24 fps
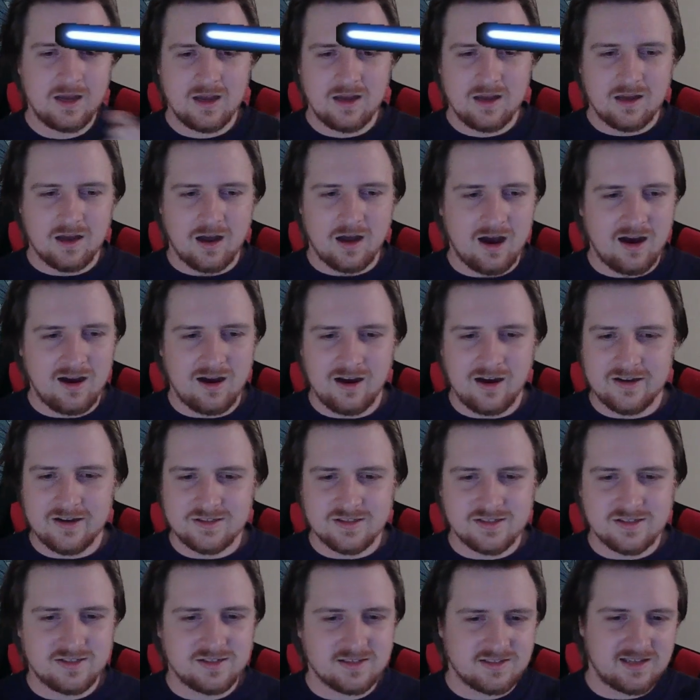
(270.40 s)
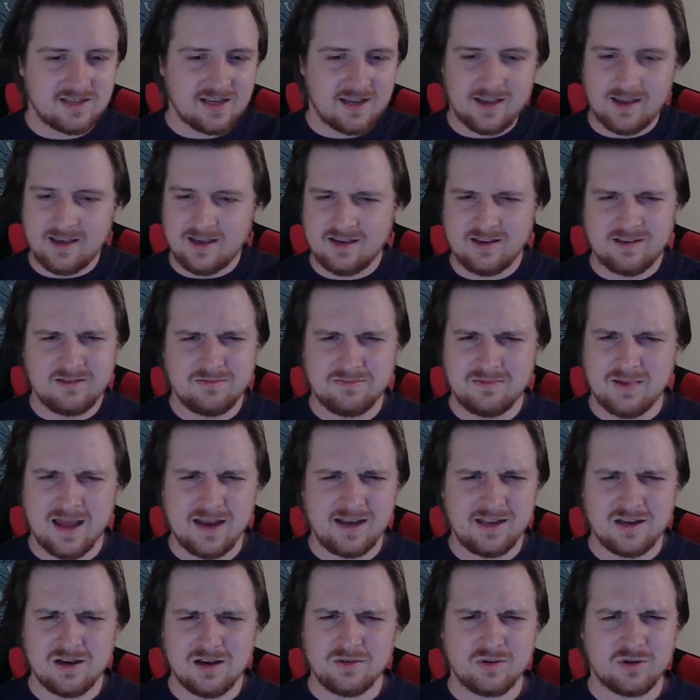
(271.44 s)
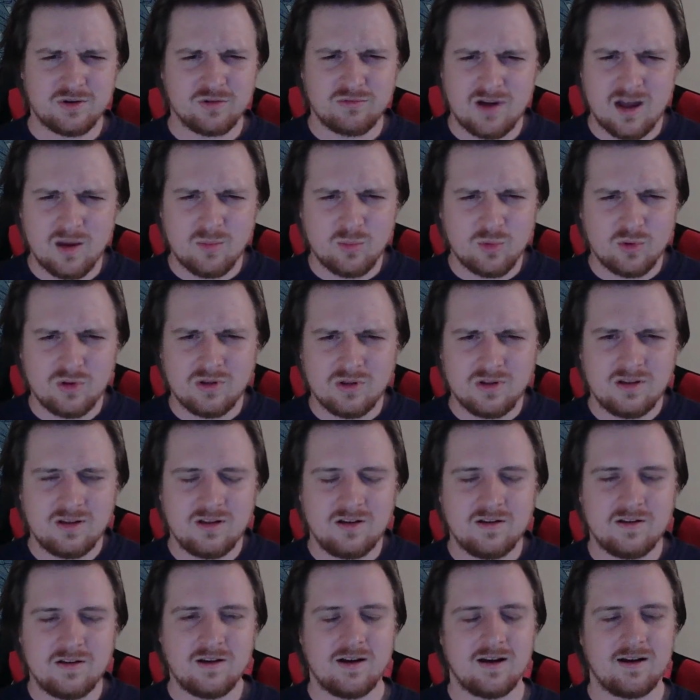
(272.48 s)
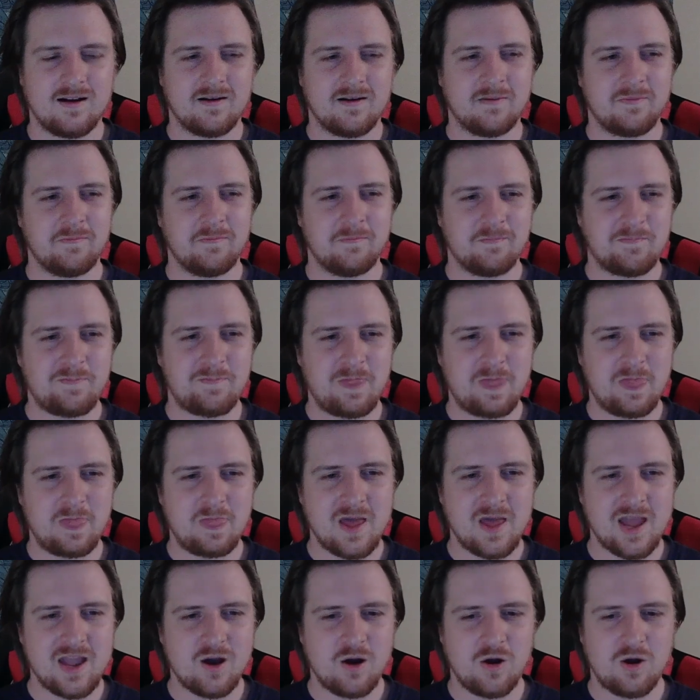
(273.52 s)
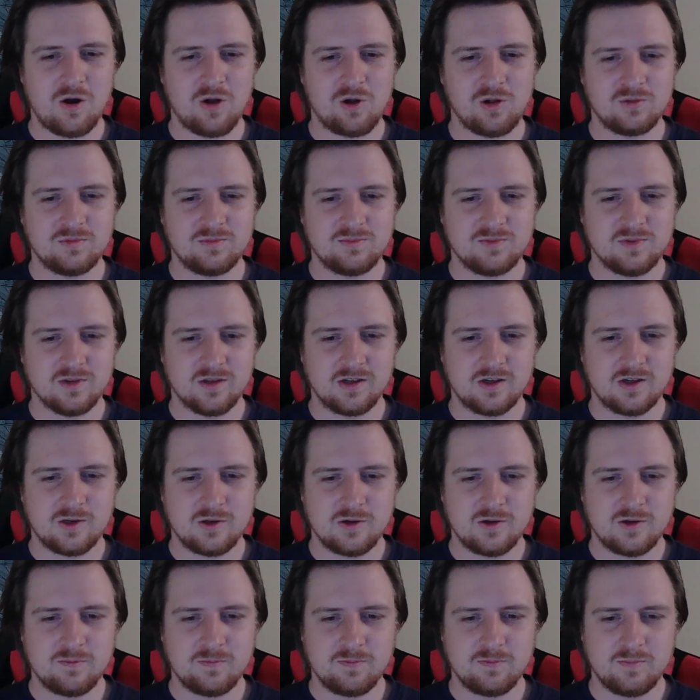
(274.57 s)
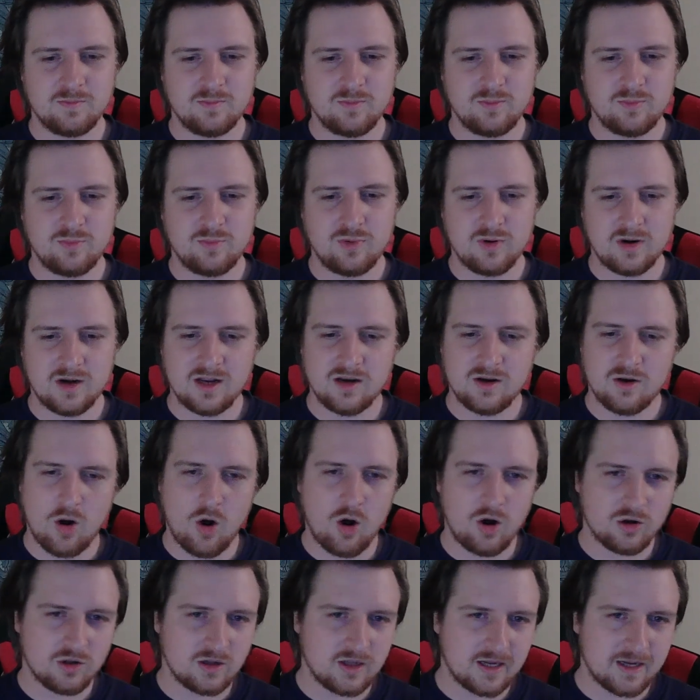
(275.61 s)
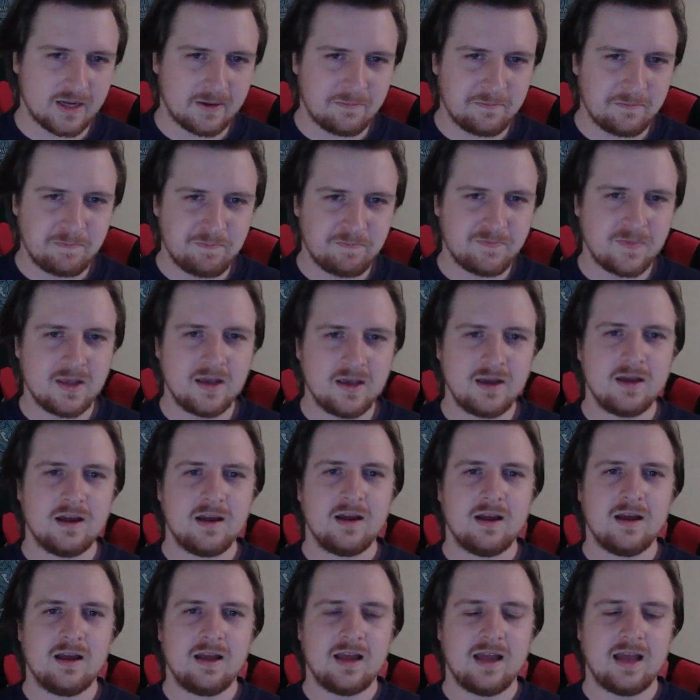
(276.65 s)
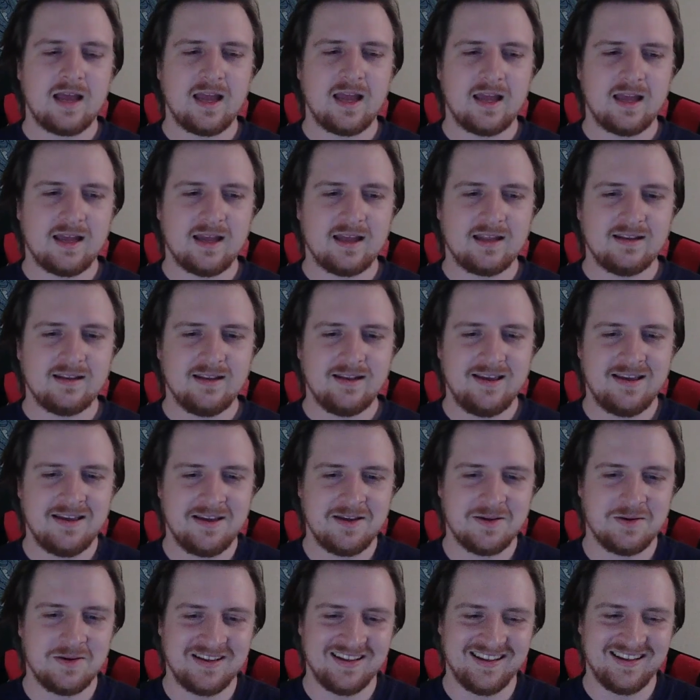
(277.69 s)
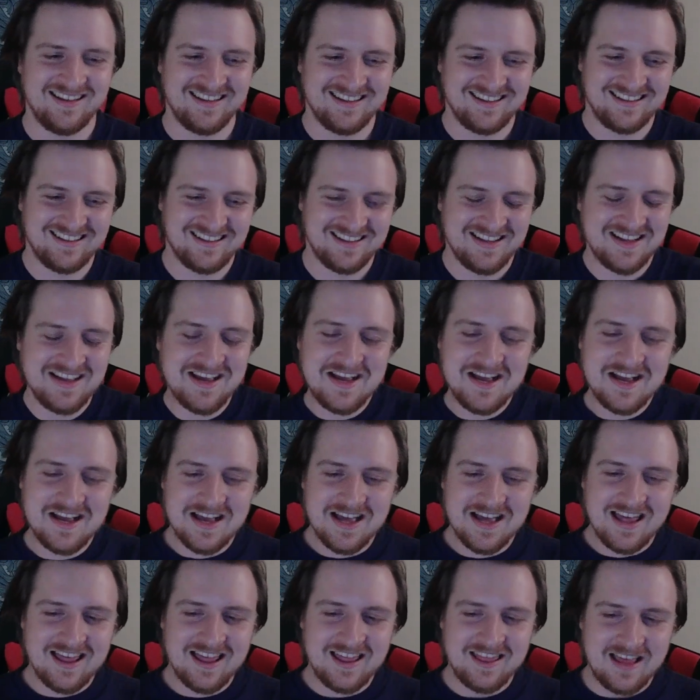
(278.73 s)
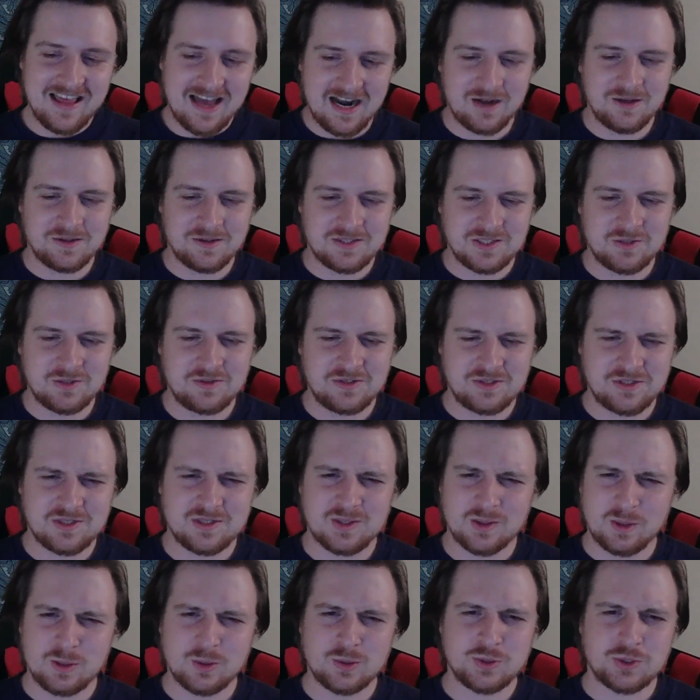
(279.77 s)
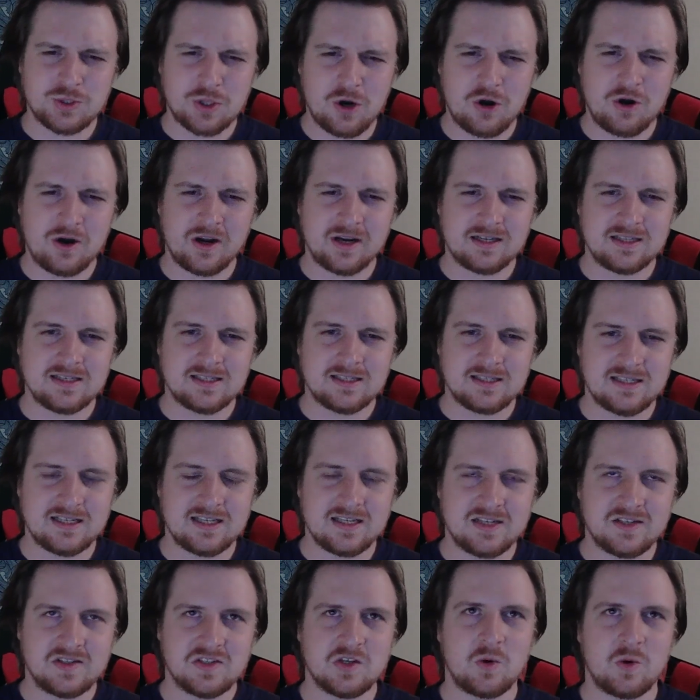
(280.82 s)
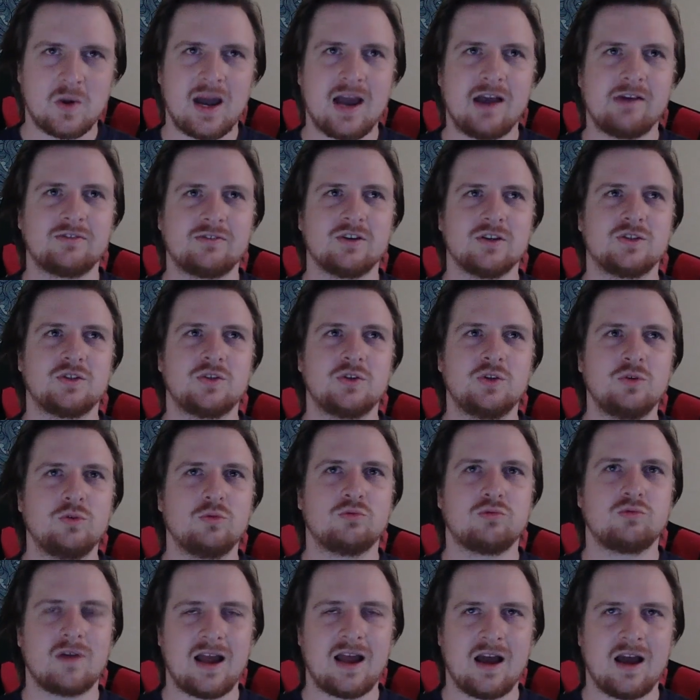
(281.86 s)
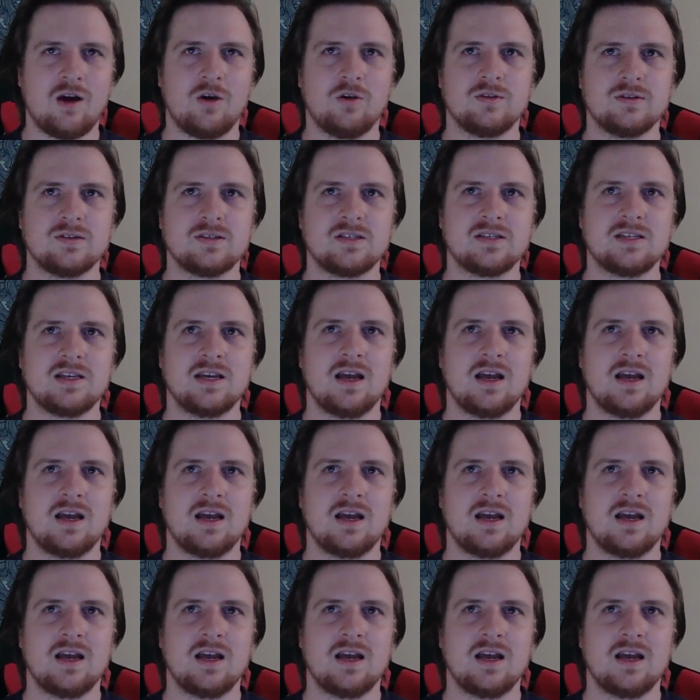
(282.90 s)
Han just looks like any other rebel. They all look pretty gnarly. And... that also was just a little jarring to see. So after 2 rounds,